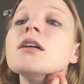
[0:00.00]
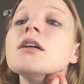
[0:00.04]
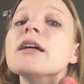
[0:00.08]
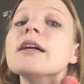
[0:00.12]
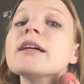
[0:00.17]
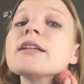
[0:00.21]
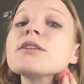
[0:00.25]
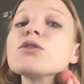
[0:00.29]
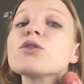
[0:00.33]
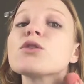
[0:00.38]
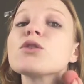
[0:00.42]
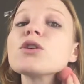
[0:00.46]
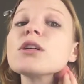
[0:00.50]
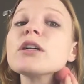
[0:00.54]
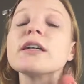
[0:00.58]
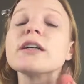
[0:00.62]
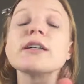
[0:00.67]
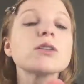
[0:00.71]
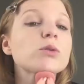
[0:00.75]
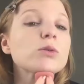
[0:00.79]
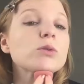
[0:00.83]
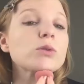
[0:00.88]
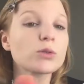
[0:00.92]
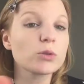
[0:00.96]
That's
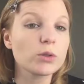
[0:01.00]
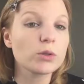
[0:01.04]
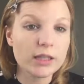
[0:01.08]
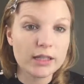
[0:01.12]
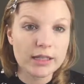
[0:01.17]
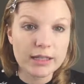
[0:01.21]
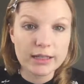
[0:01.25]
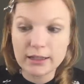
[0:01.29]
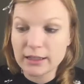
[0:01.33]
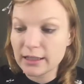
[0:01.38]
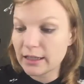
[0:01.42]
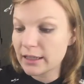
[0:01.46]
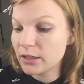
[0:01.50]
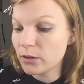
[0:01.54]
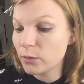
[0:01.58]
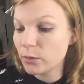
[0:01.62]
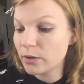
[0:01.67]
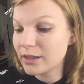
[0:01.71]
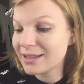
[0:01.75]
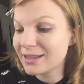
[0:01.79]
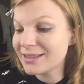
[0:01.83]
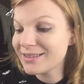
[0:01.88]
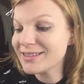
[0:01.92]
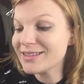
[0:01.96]
alright, we'll sort that out later
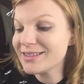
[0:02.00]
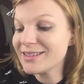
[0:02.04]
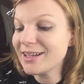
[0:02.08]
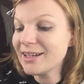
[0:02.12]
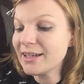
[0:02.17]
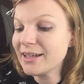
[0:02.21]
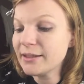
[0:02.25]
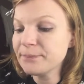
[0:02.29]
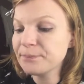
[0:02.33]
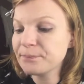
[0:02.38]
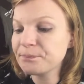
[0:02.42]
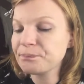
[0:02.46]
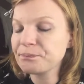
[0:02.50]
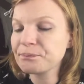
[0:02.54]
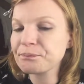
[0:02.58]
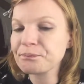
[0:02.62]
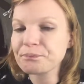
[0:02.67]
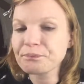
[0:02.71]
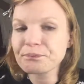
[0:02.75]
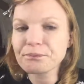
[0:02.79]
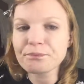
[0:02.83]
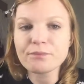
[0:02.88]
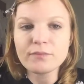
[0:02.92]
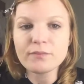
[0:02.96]
with concealer.
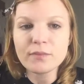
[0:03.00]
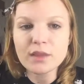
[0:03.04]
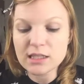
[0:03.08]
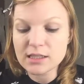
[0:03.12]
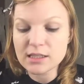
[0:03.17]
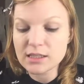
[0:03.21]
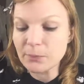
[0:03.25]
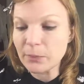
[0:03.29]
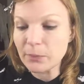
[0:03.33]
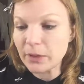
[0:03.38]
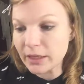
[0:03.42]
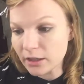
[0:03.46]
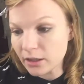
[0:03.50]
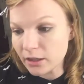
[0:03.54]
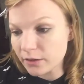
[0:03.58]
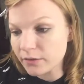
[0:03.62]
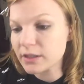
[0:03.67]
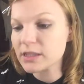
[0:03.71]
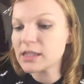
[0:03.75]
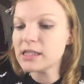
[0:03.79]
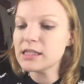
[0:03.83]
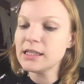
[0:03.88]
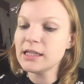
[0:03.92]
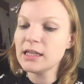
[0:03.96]
Speaking of
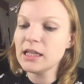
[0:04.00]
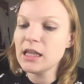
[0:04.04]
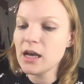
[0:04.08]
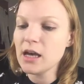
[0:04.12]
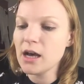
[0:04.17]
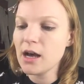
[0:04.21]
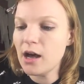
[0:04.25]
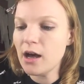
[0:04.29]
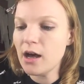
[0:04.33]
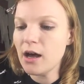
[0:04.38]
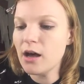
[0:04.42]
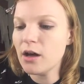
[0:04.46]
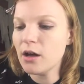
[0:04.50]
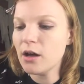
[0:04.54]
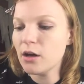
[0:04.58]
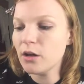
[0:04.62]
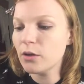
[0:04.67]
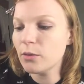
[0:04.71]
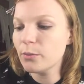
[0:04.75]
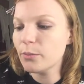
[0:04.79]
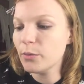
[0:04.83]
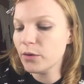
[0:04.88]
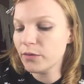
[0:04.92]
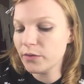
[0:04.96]
concealer,
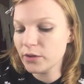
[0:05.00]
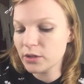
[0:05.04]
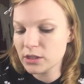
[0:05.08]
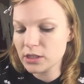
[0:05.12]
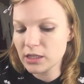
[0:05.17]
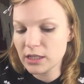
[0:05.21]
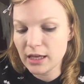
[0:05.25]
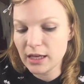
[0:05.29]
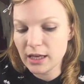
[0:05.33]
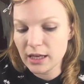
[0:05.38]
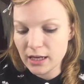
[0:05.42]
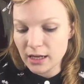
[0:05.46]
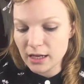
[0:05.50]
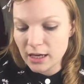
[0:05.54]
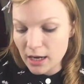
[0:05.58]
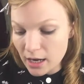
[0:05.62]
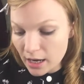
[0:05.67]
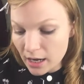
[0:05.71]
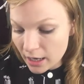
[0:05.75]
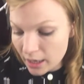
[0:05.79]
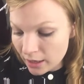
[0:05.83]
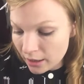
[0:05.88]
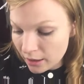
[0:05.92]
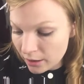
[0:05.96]
I'll move on to that
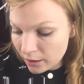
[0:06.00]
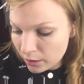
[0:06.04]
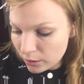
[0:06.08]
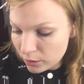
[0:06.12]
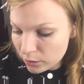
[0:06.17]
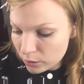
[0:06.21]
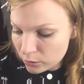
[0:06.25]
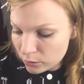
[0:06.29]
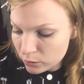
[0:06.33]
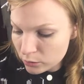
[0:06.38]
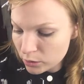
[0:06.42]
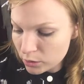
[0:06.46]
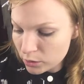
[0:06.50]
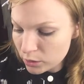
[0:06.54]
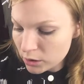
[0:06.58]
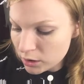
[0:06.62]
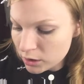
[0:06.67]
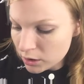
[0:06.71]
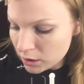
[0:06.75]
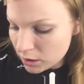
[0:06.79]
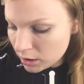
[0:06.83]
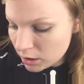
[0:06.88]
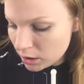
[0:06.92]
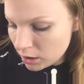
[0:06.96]
now.
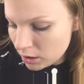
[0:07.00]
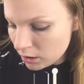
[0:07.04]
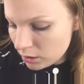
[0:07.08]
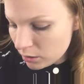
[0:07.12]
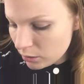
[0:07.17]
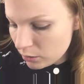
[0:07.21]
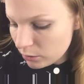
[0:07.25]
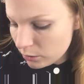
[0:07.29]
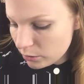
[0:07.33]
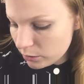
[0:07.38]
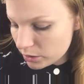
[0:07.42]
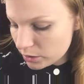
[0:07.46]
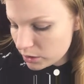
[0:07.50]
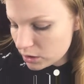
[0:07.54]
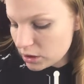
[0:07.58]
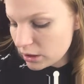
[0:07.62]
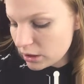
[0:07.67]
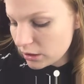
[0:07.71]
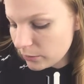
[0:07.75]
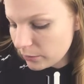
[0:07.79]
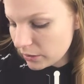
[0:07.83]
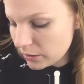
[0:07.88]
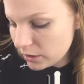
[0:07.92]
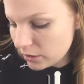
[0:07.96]
What
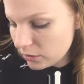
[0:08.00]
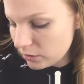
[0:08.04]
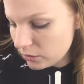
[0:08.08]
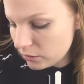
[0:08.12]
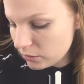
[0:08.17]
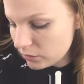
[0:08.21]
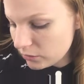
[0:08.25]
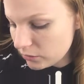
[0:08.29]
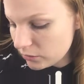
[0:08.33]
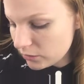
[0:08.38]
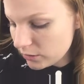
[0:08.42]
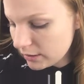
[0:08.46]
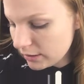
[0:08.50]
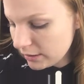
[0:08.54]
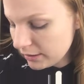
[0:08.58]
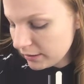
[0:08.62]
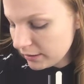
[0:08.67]
shall we use?